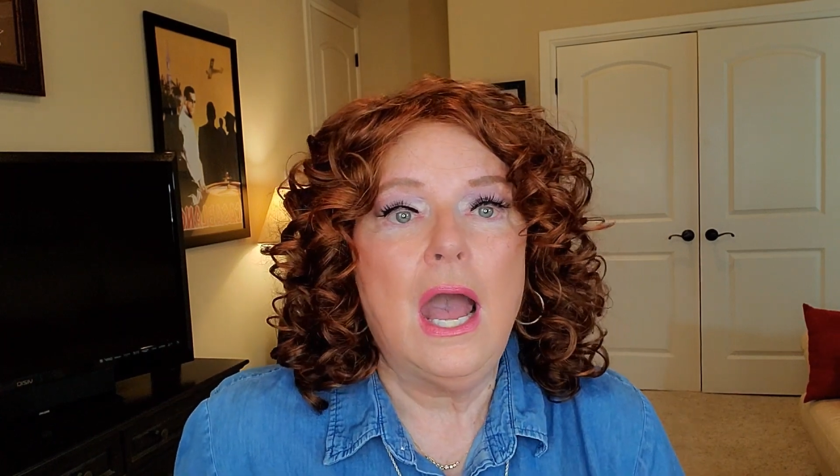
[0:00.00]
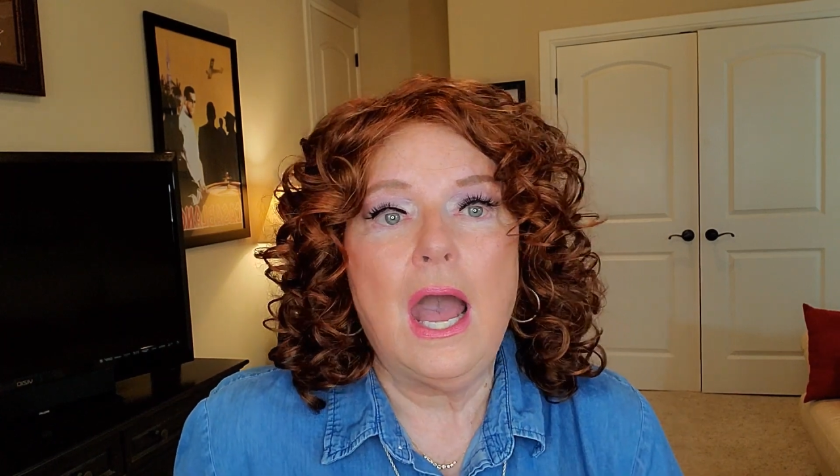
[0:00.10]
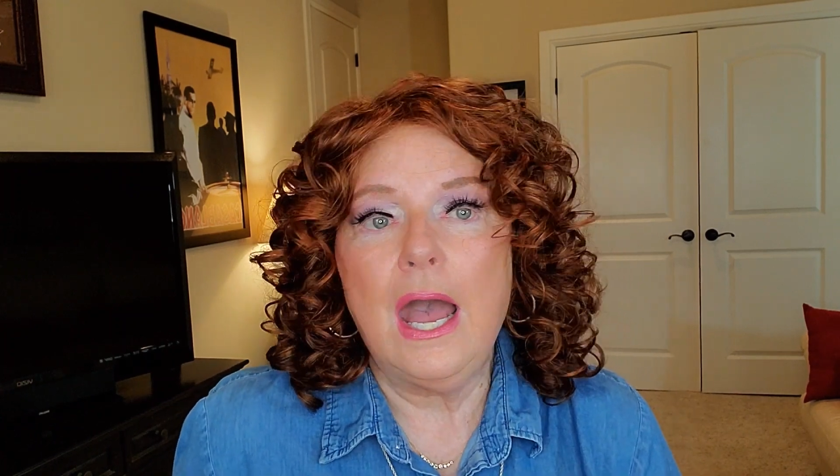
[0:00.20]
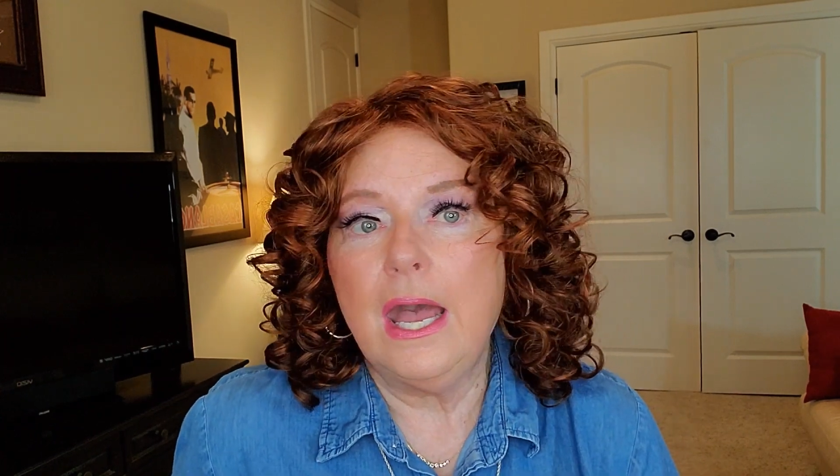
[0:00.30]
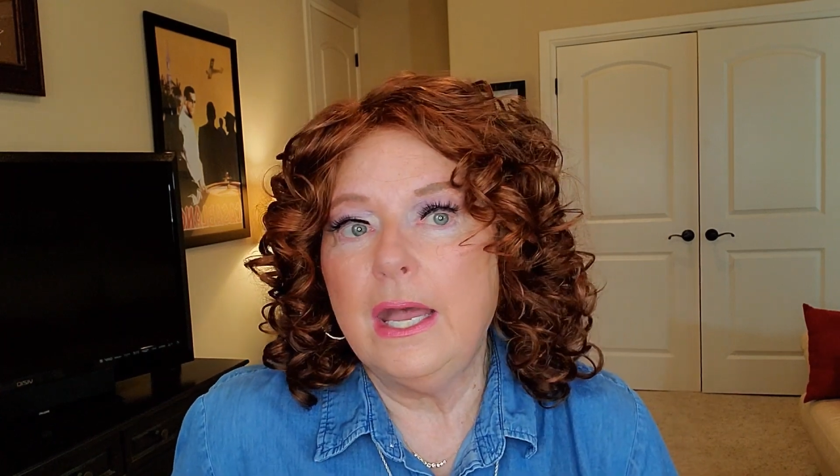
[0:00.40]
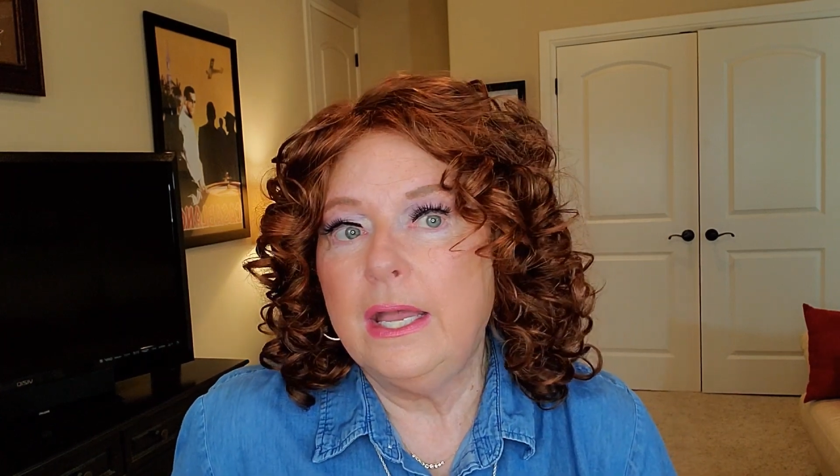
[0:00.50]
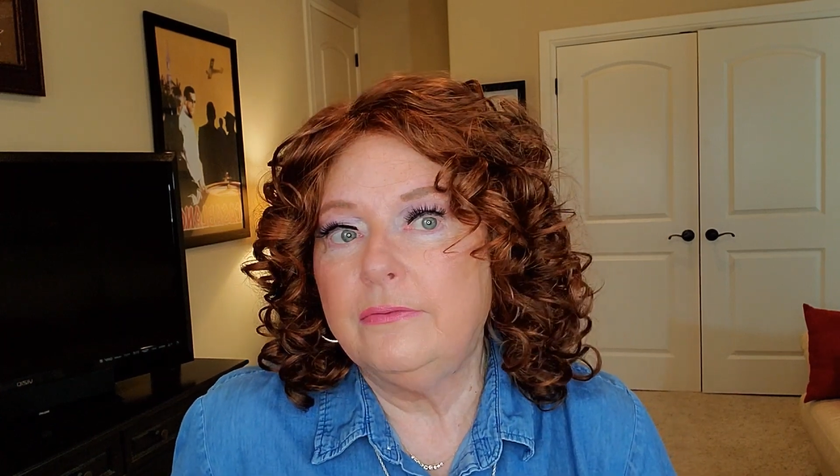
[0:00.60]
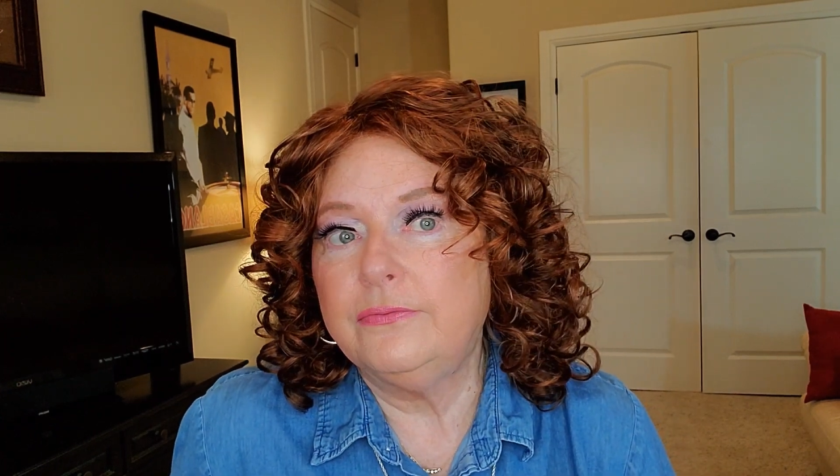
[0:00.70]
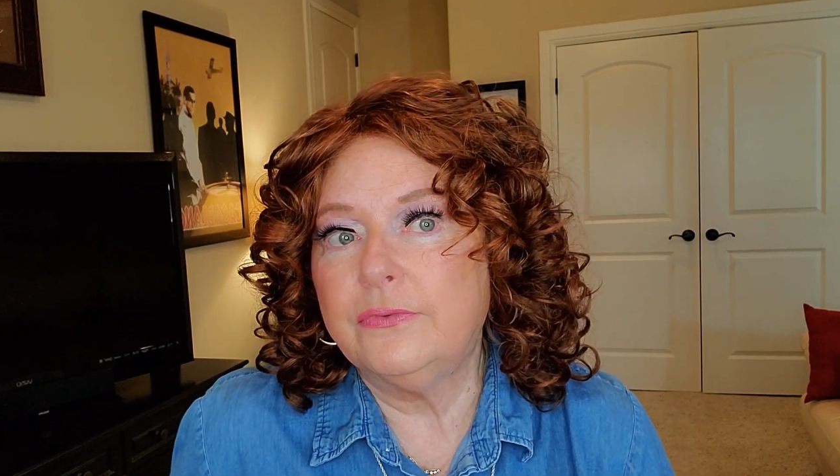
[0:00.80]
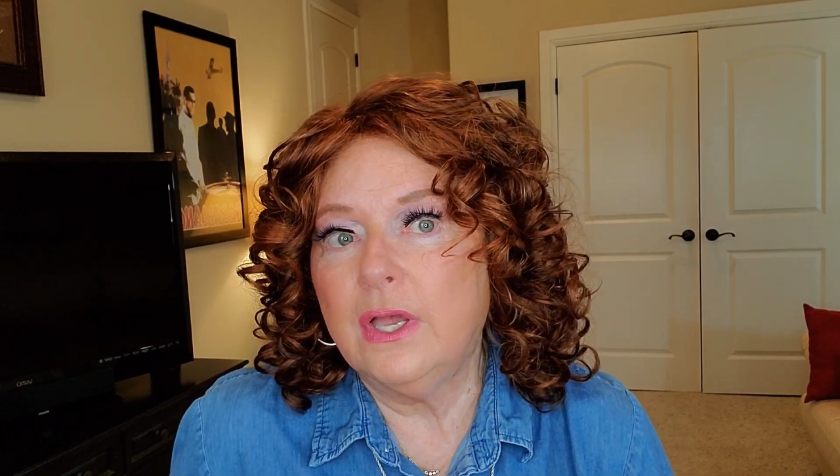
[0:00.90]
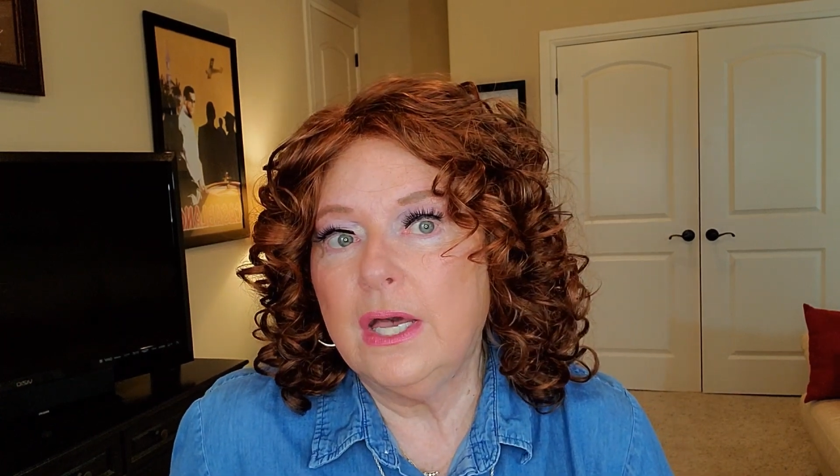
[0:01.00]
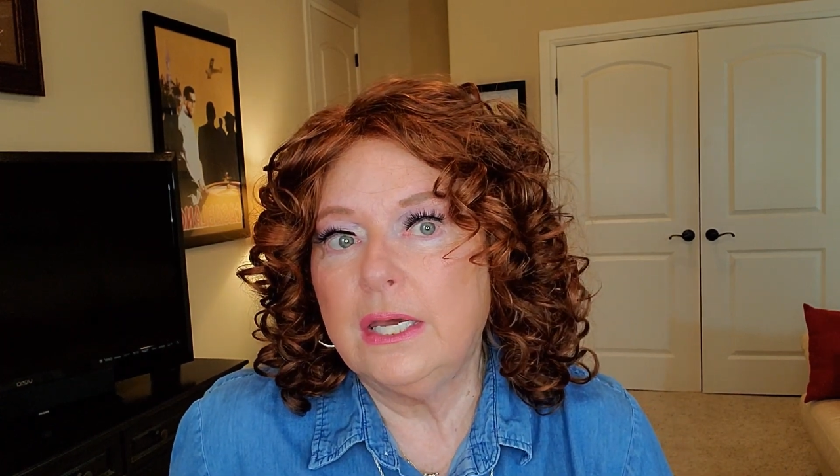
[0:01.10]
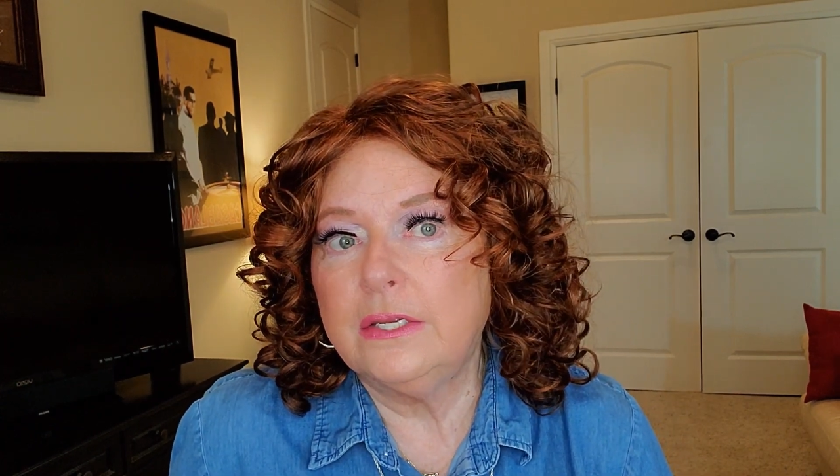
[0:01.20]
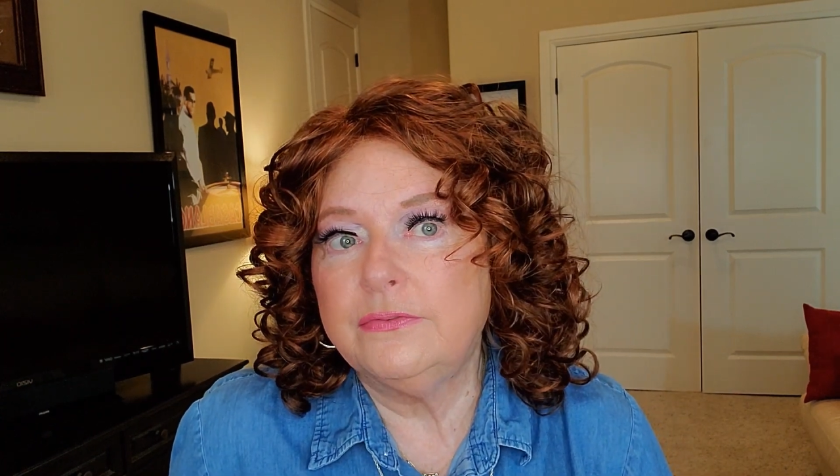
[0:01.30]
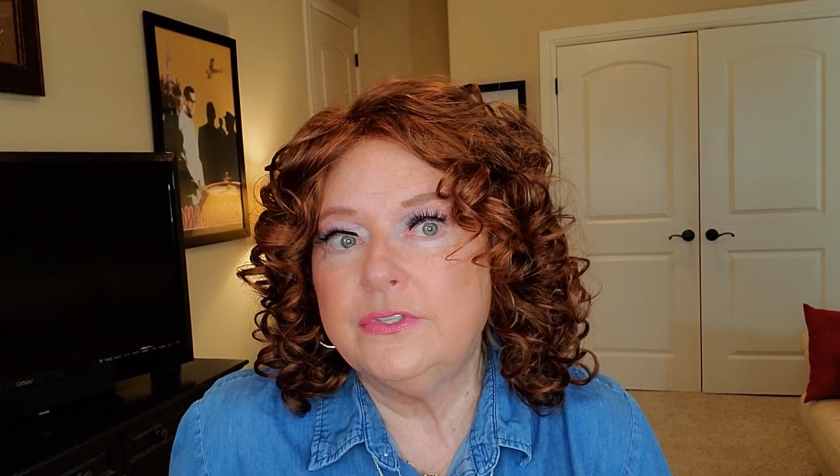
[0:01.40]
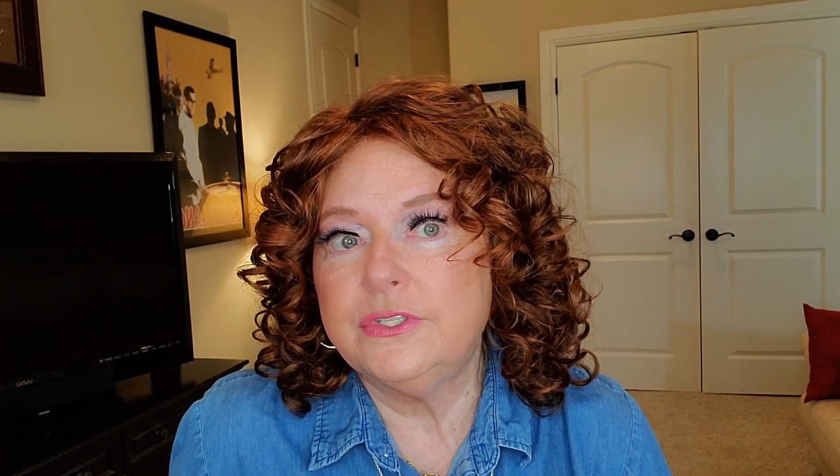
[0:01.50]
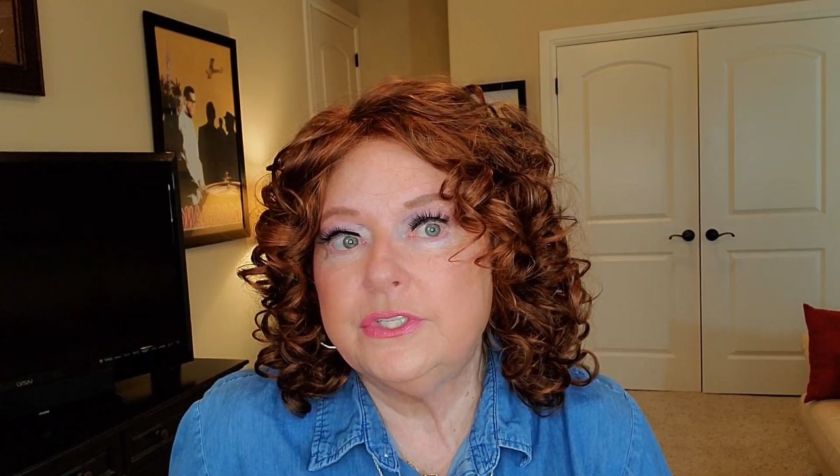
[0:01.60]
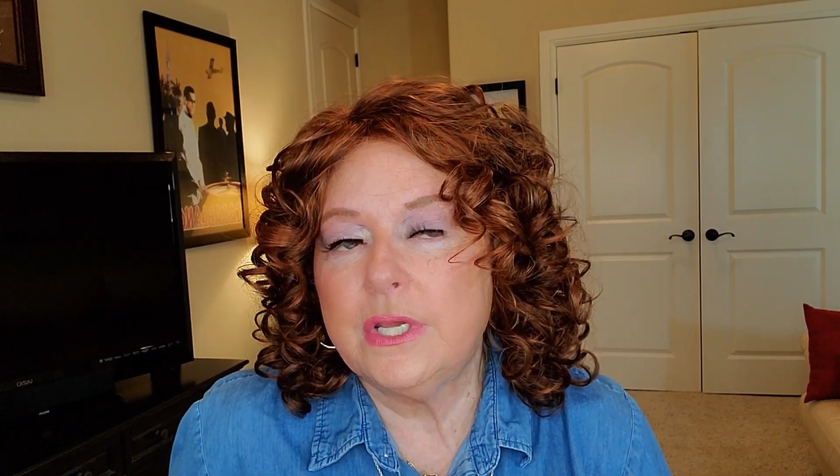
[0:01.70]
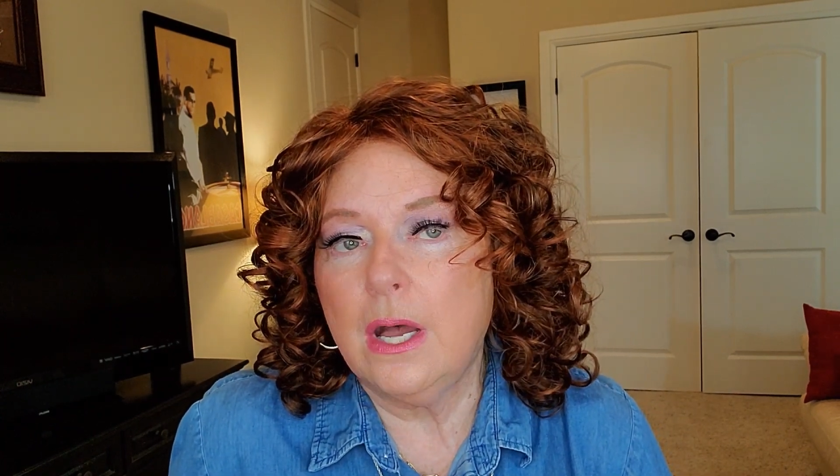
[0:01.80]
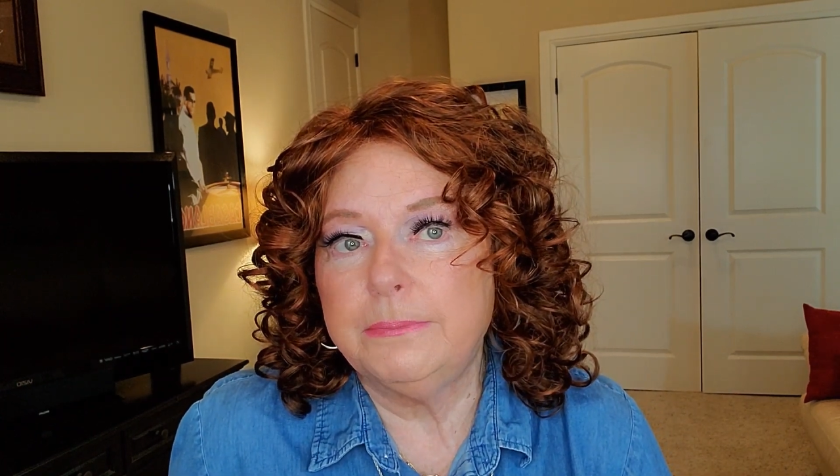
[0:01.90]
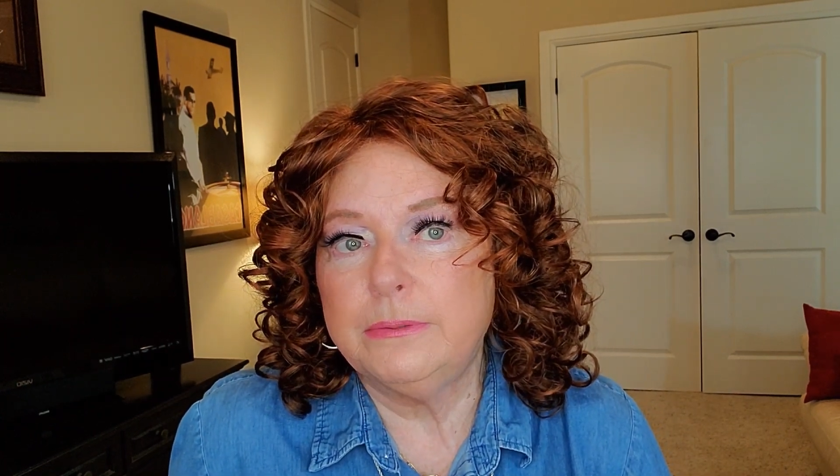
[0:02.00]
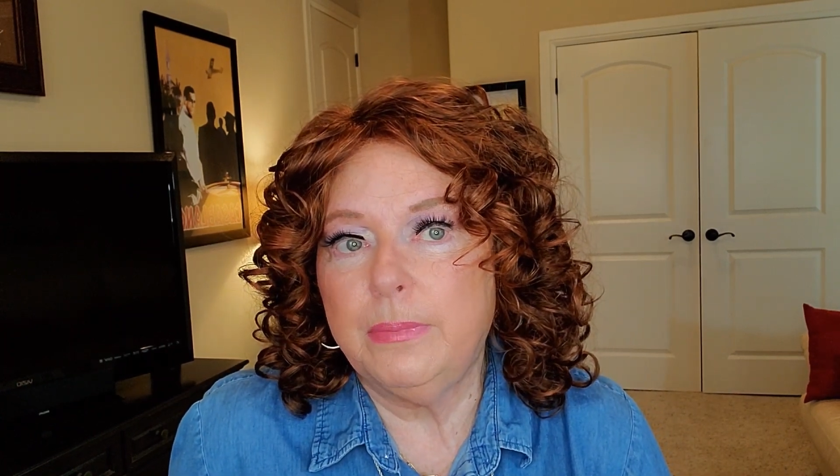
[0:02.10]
I have kind of stopped